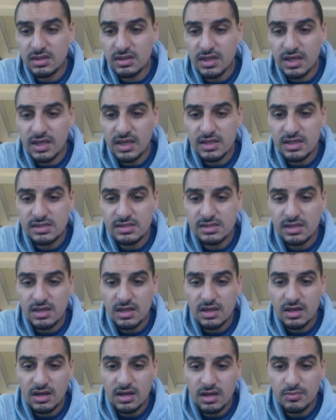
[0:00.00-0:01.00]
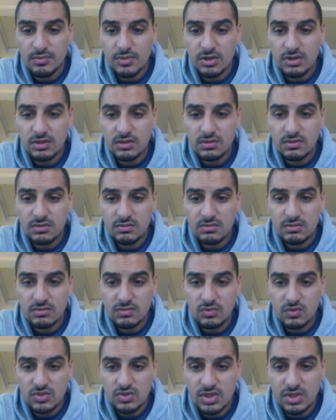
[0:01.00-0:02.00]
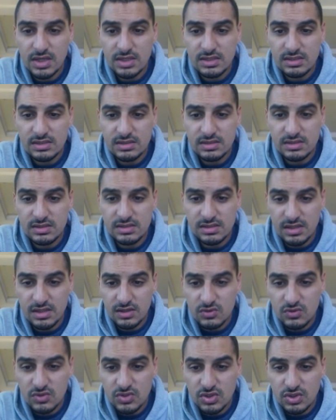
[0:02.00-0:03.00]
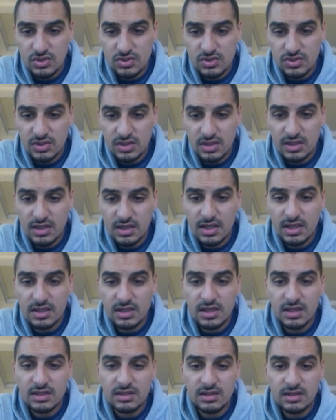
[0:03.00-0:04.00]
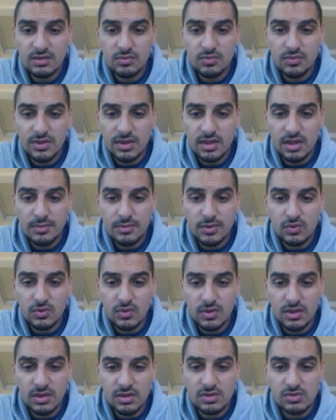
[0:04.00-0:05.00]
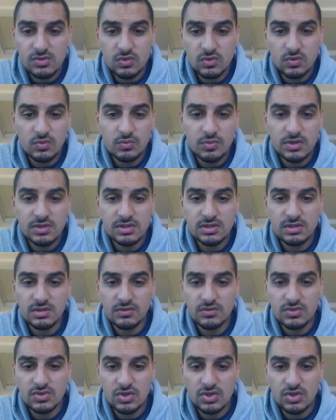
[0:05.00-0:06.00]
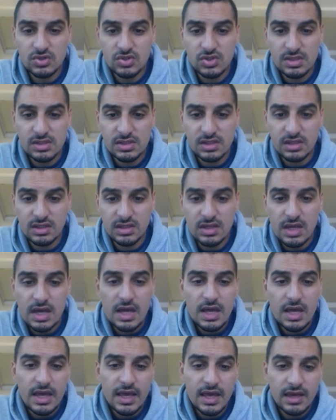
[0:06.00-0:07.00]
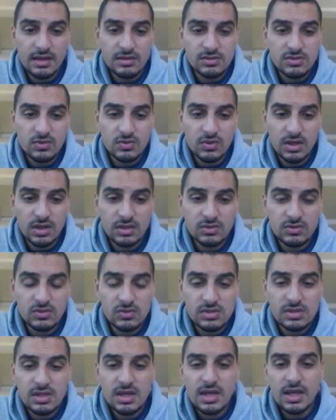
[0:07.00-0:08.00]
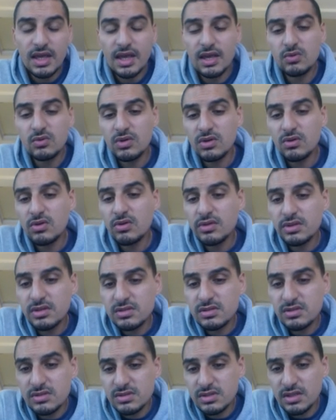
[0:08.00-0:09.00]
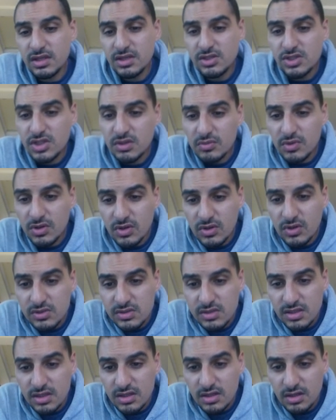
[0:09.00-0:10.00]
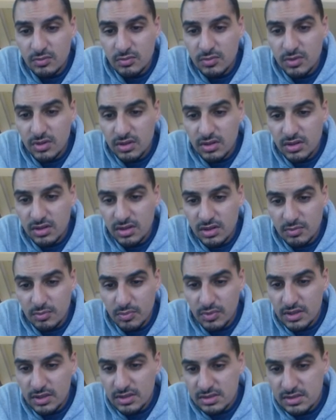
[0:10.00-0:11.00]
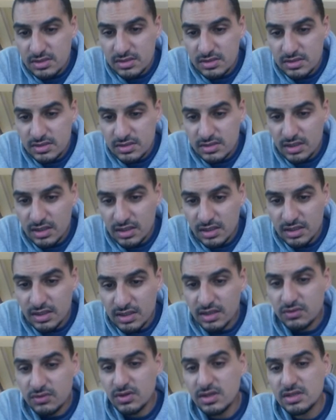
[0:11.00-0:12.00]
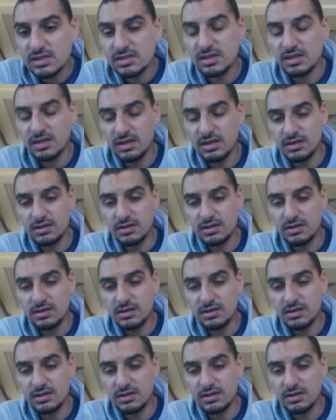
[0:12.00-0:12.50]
as copper, which has 0 charge on it, and ended up with copper with 2 positive charges in it and 2 electrons. And we call this oxidation because the plus sign increased here.